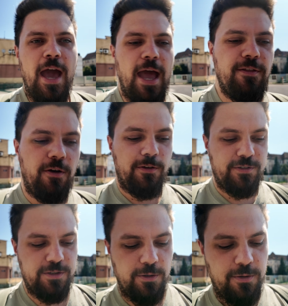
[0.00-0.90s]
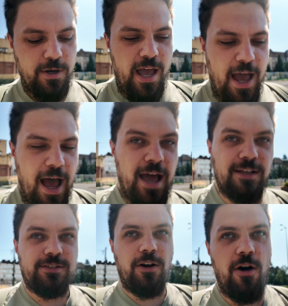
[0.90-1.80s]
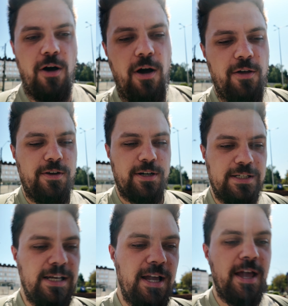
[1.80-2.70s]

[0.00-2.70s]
And also I saw others